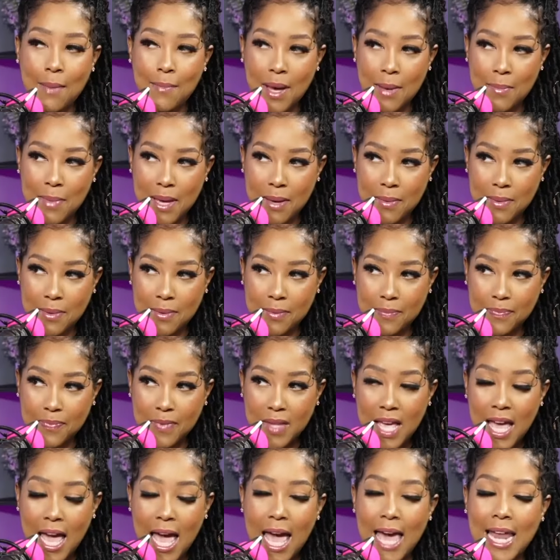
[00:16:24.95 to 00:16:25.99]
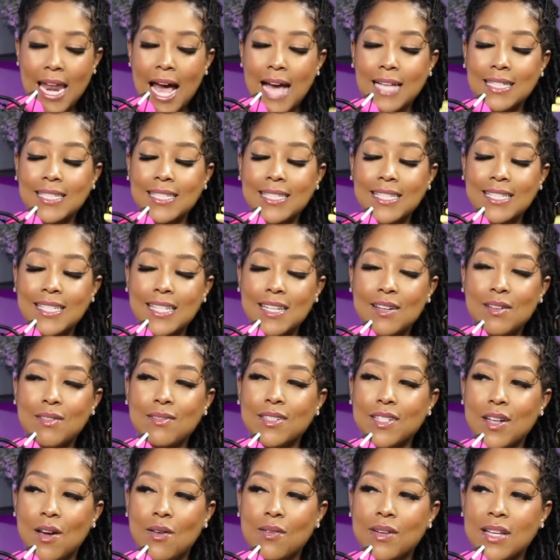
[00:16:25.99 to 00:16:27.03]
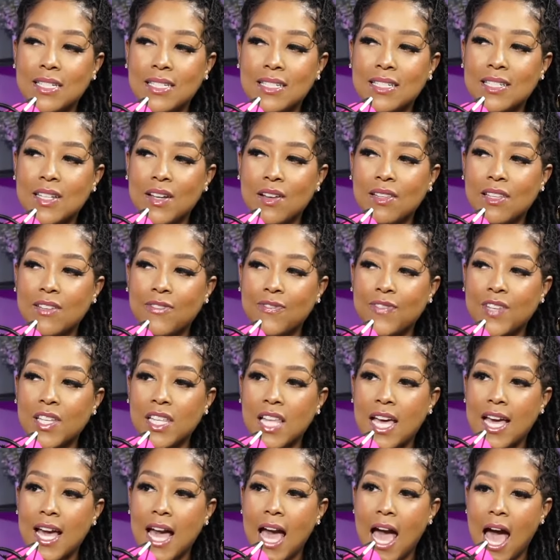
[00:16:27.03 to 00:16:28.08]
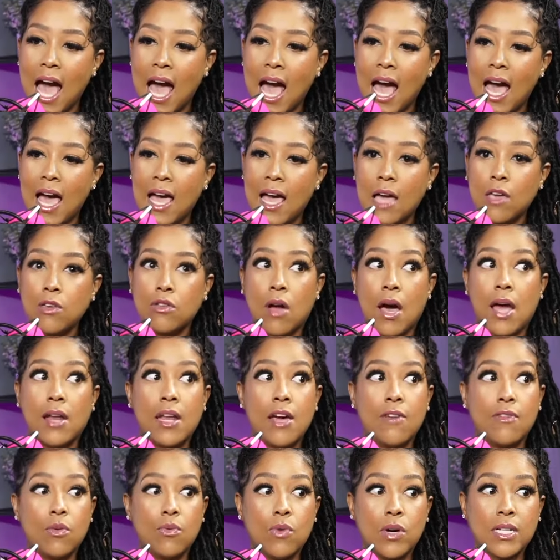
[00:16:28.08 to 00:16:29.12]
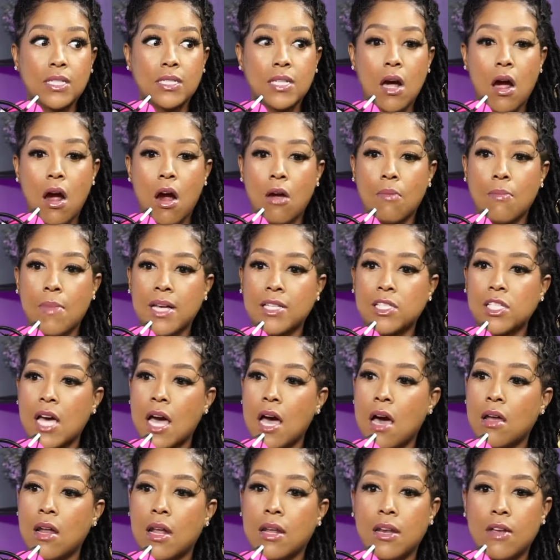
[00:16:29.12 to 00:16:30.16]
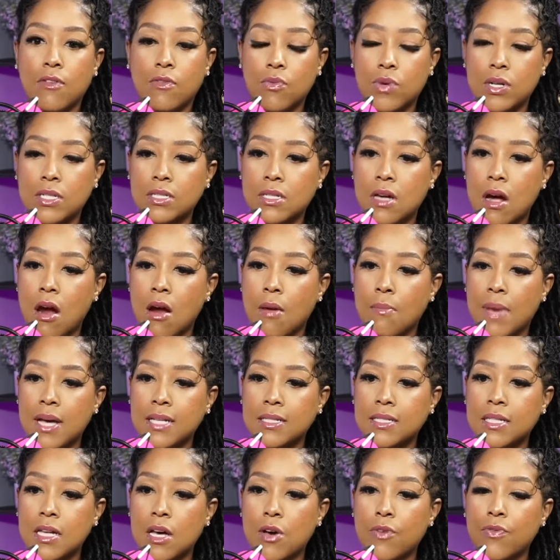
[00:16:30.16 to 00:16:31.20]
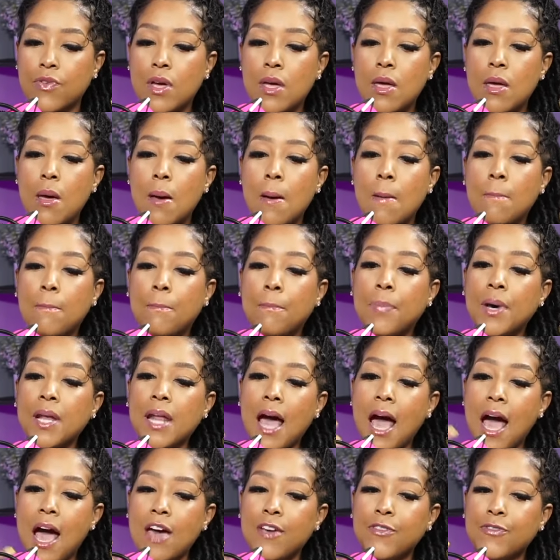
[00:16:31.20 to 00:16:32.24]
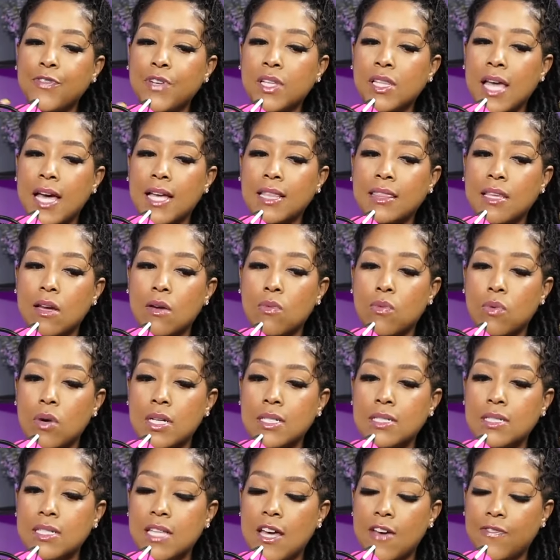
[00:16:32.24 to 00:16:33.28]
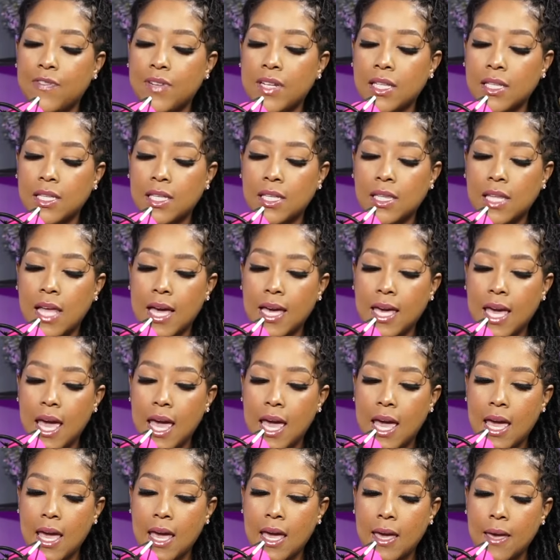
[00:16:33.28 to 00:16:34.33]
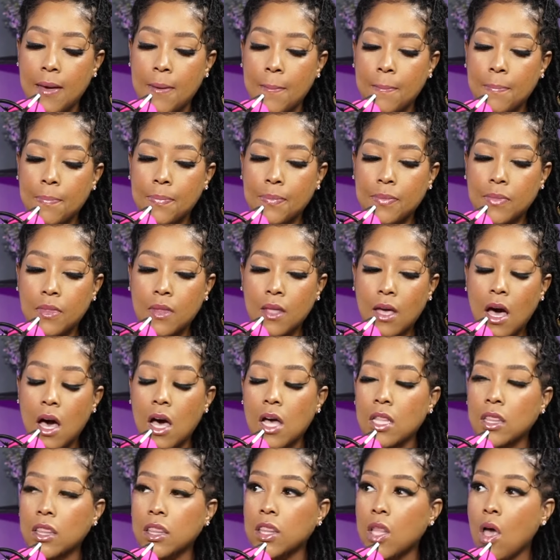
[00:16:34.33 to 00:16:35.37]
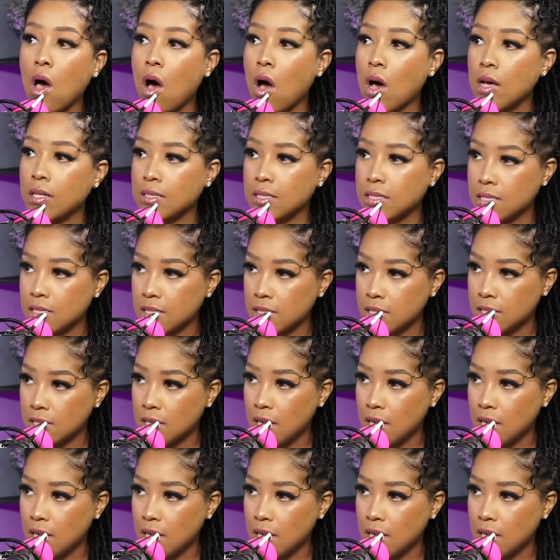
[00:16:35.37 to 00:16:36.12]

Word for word: my baby. And I still don't necessarily feel like I, you know, I never wanted to harm my child. I never wanted to harm myself, but I feel like there was definitely like a a loss